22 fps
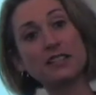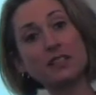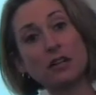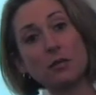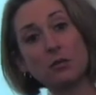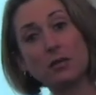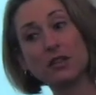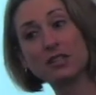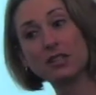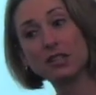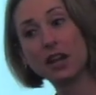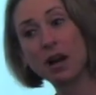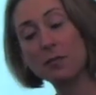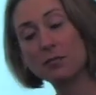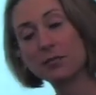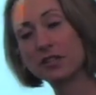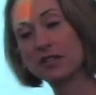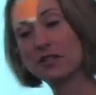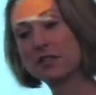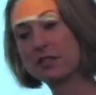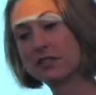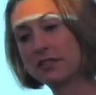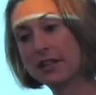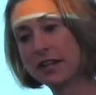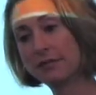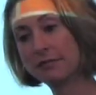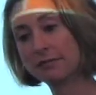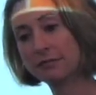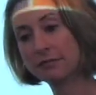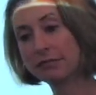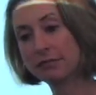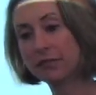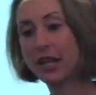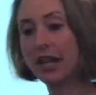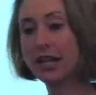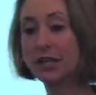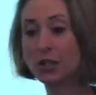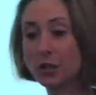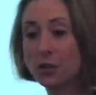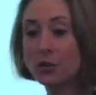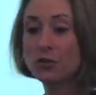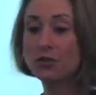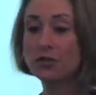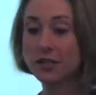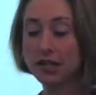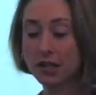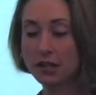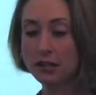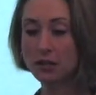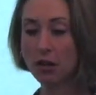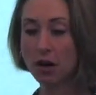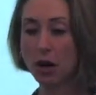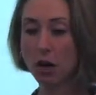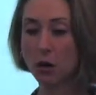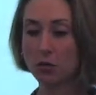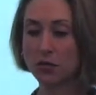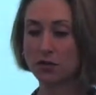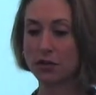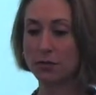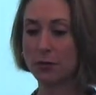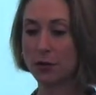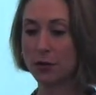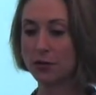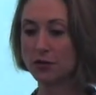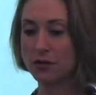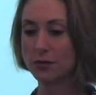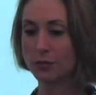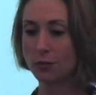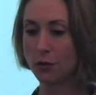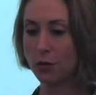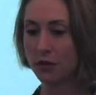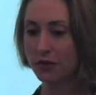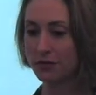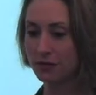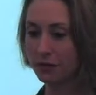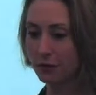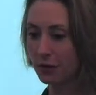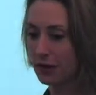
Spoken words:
someone to come to their site. An acoustic guitar was the most important